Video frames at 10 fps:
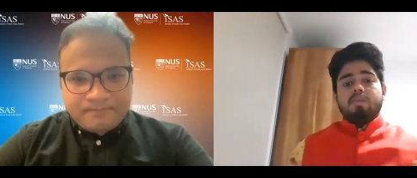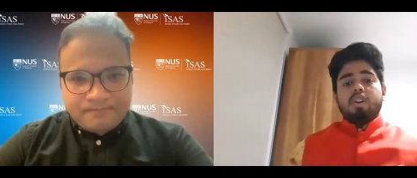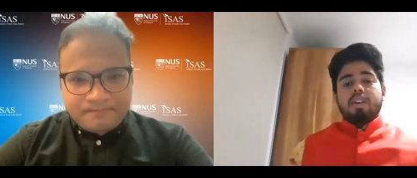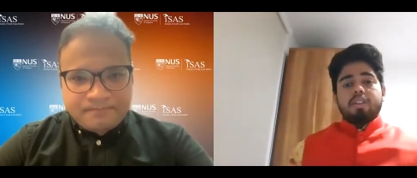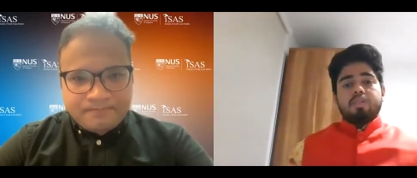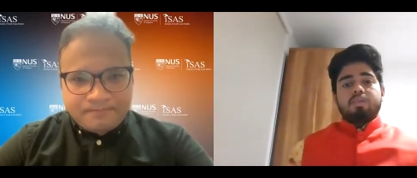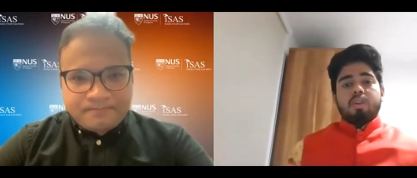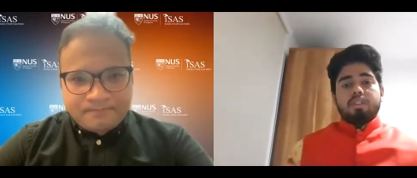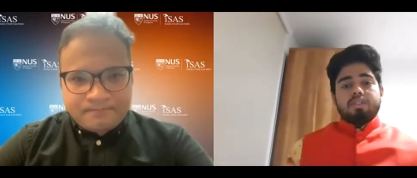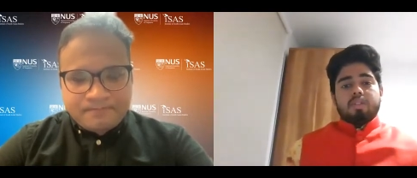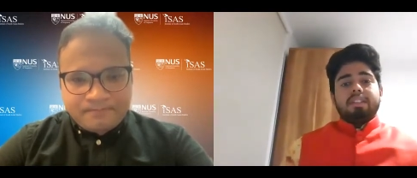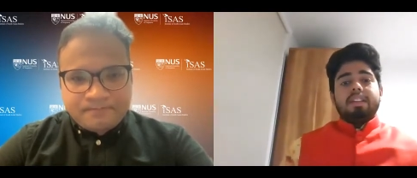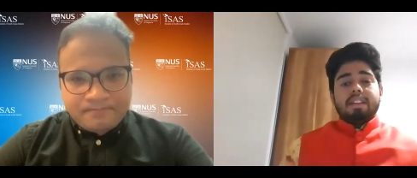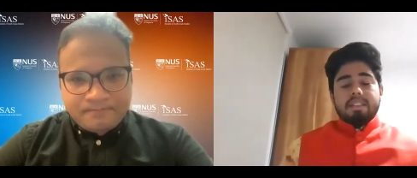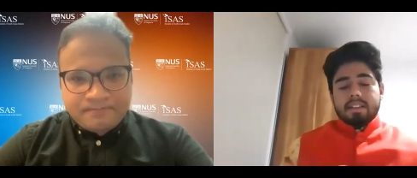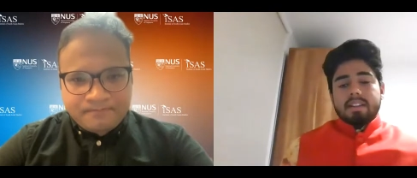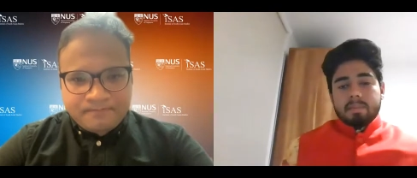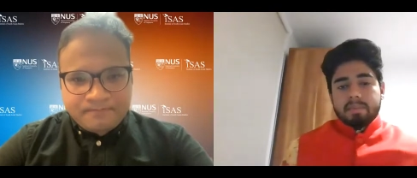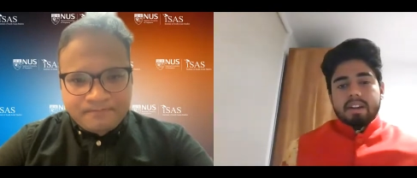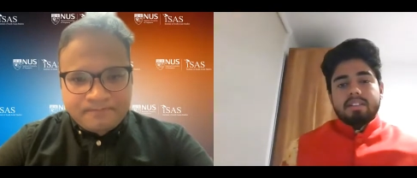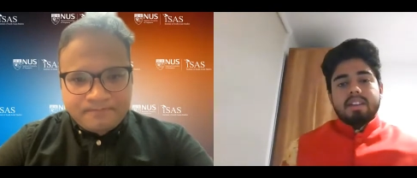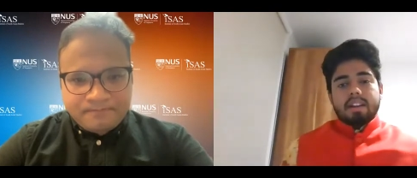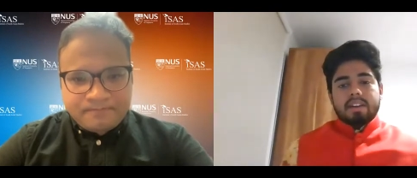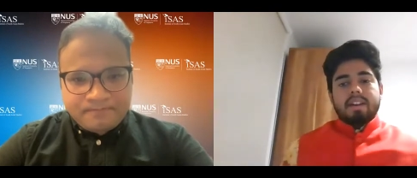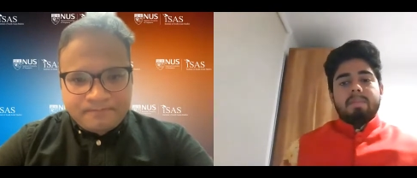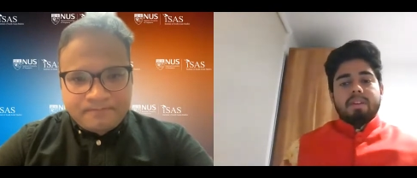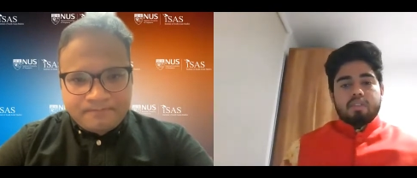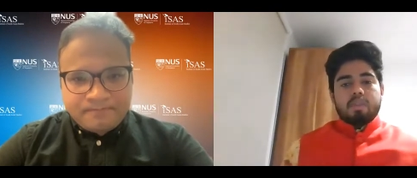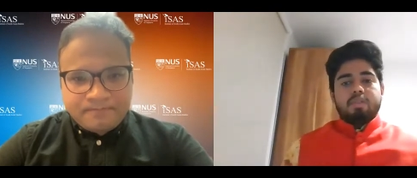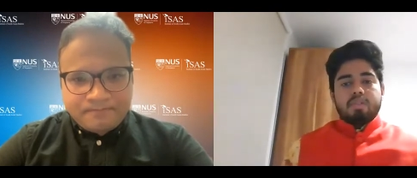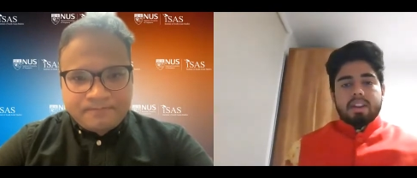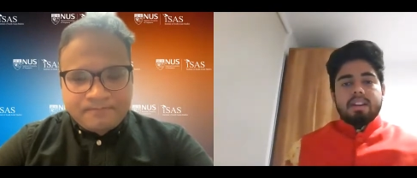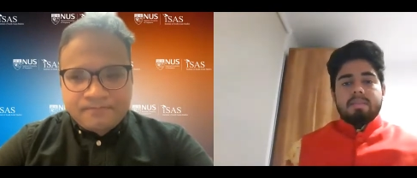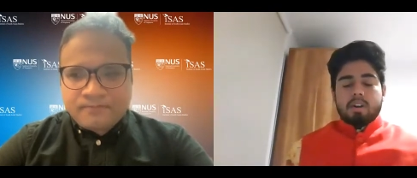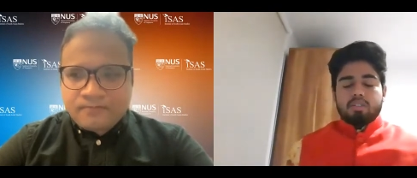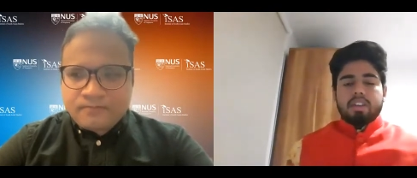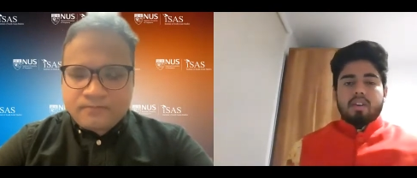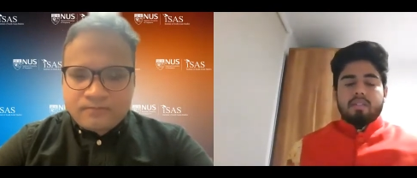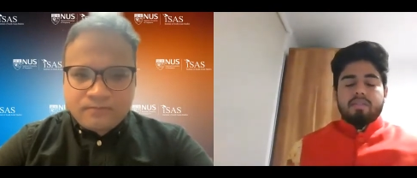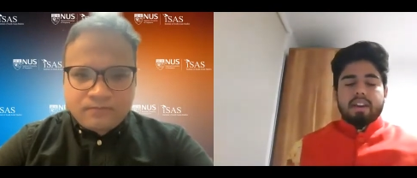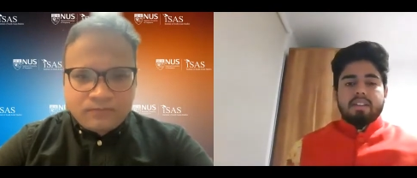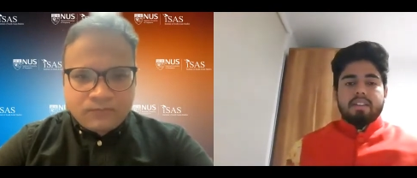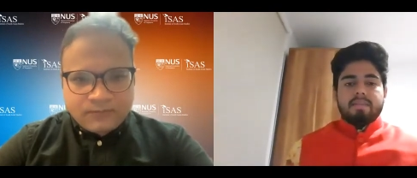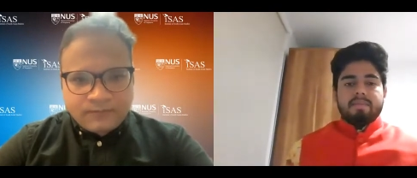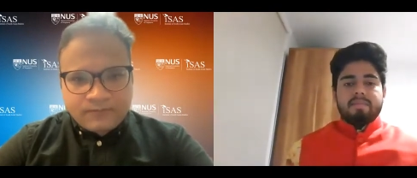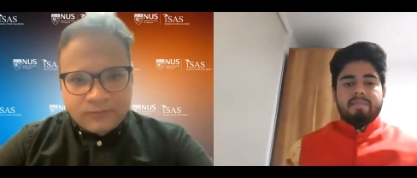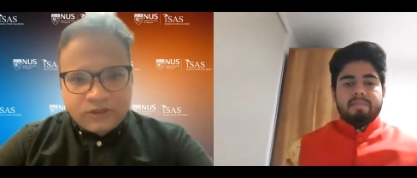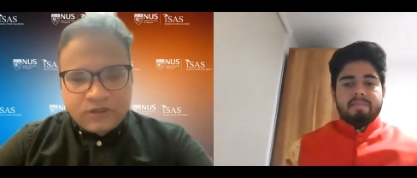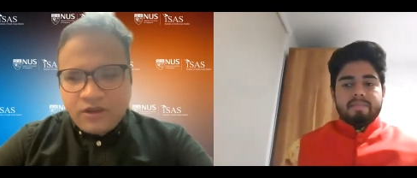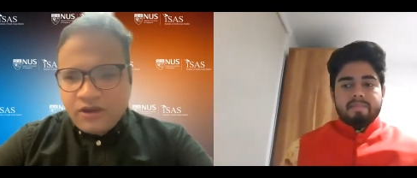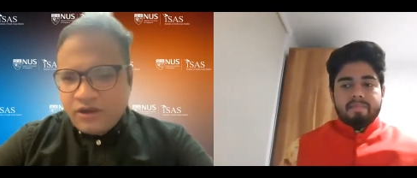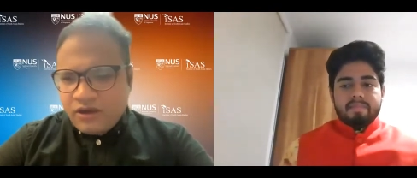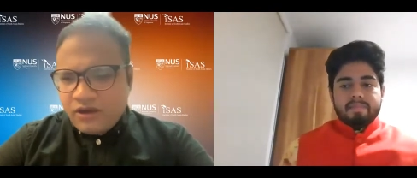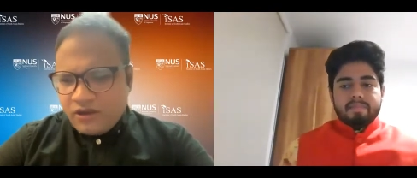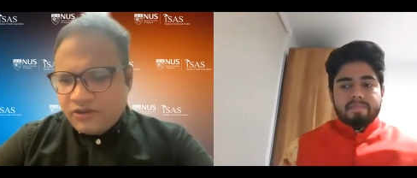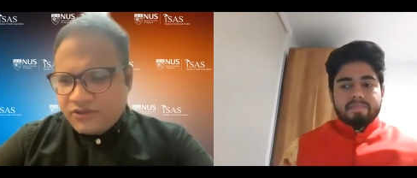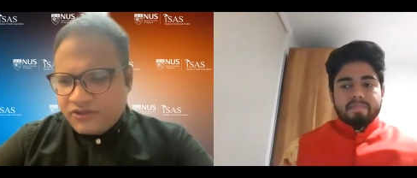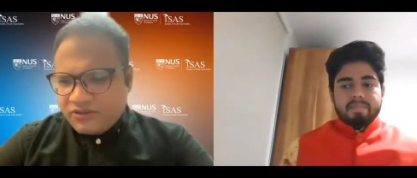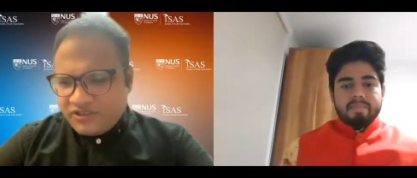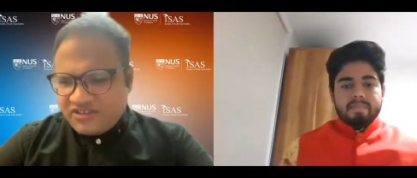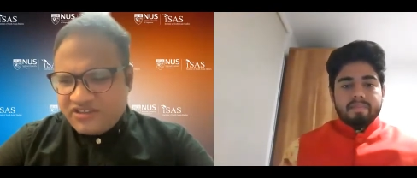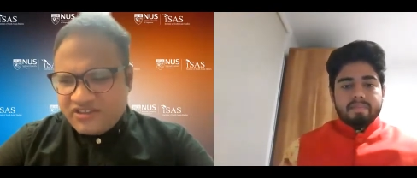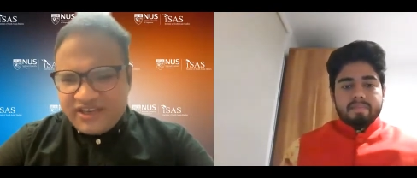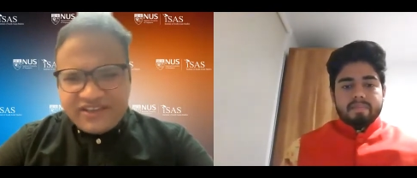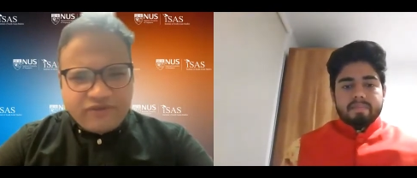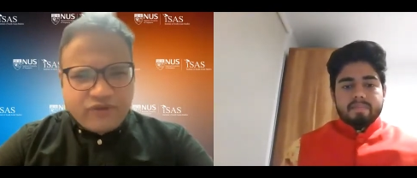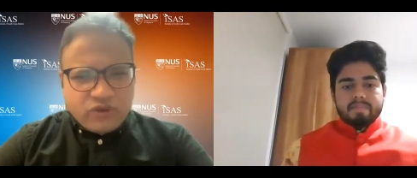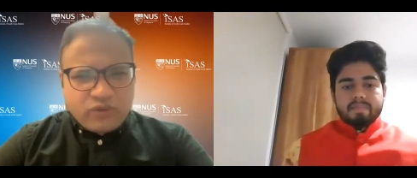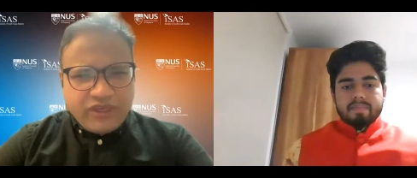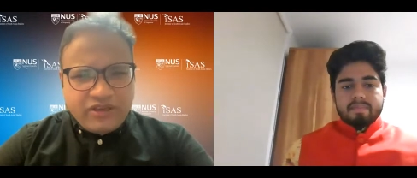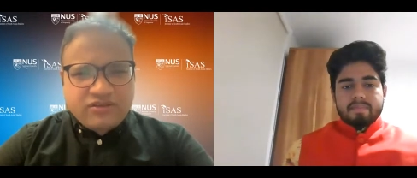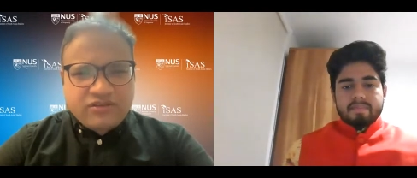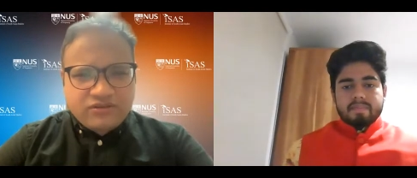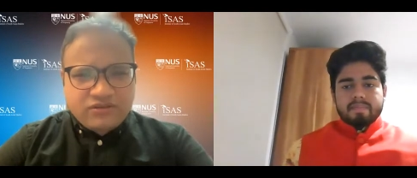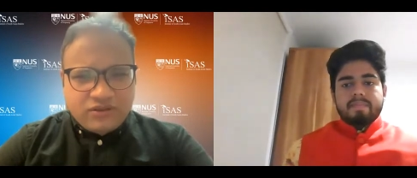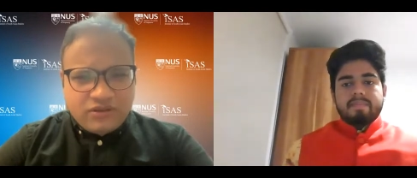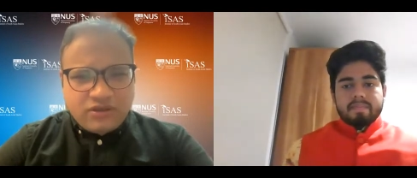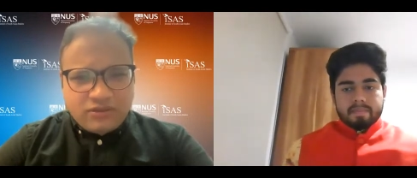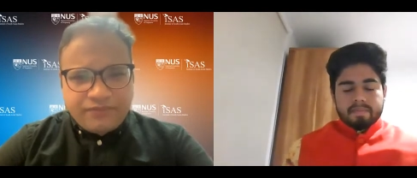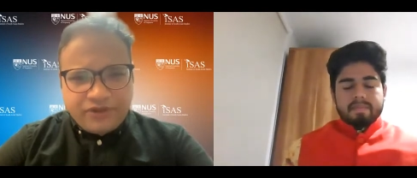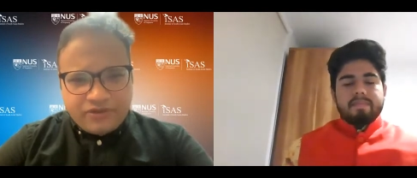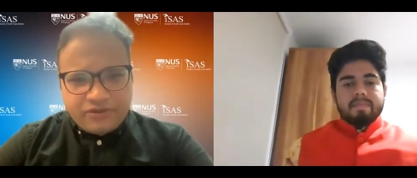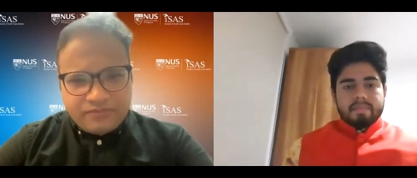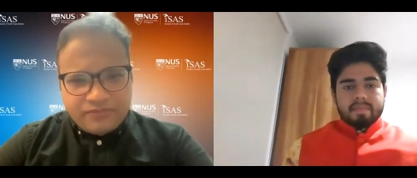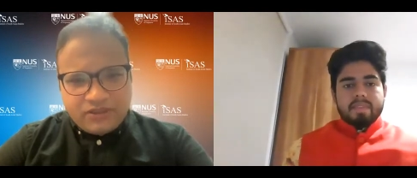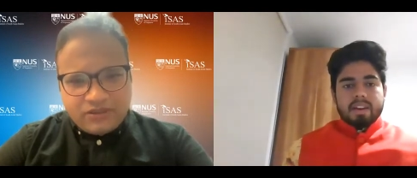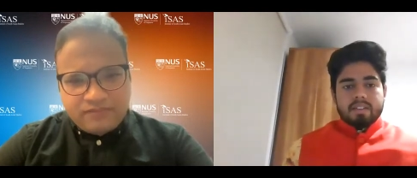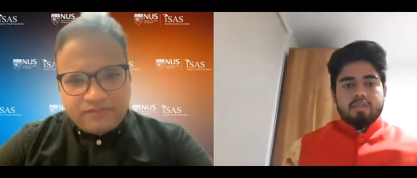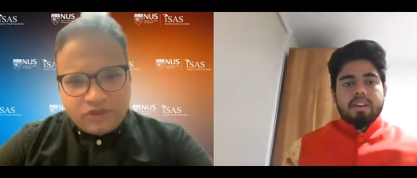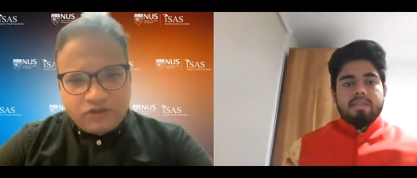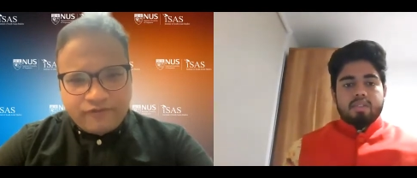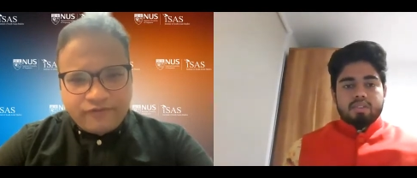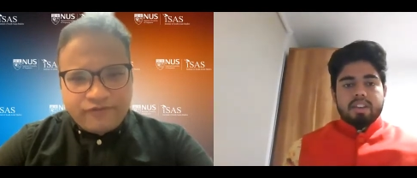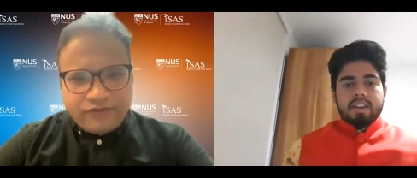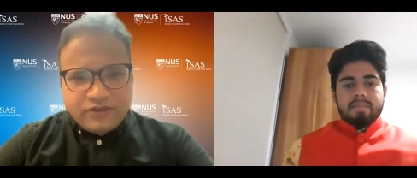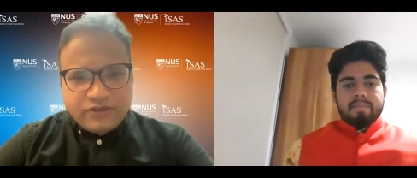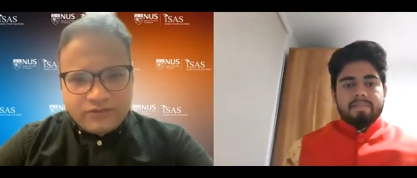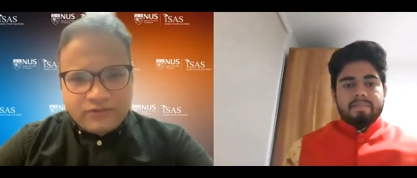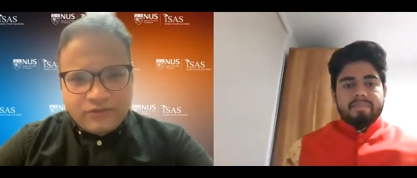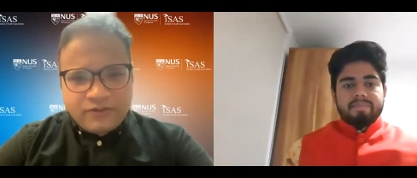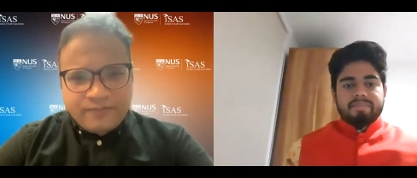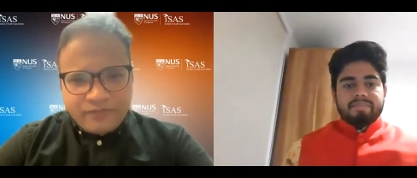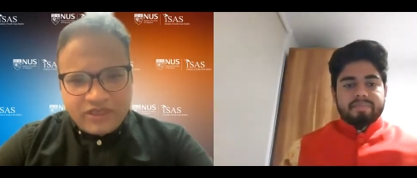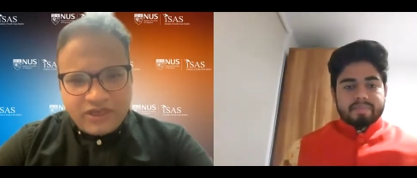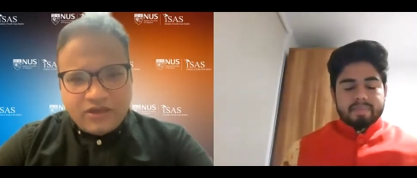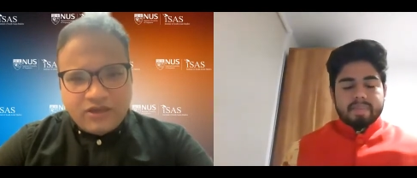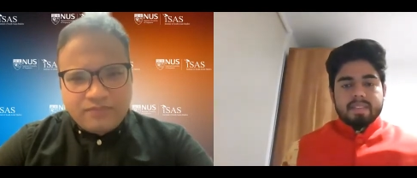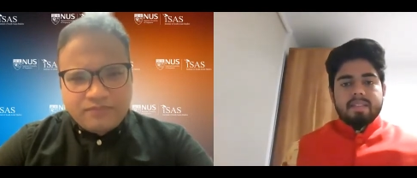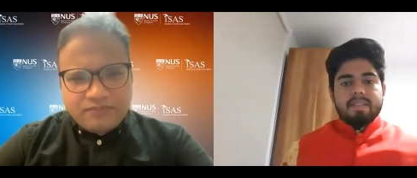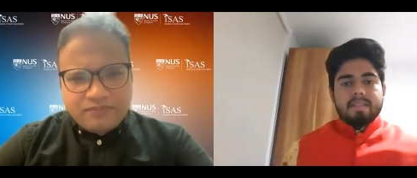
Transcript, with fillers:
Speaker 1: and what are your thoughts on the recent updates that are coming from Ukraine about the conflict?
Speaker 2: Uh, so, this is like the fourth week, uh, you know, uh, of, uh, uh,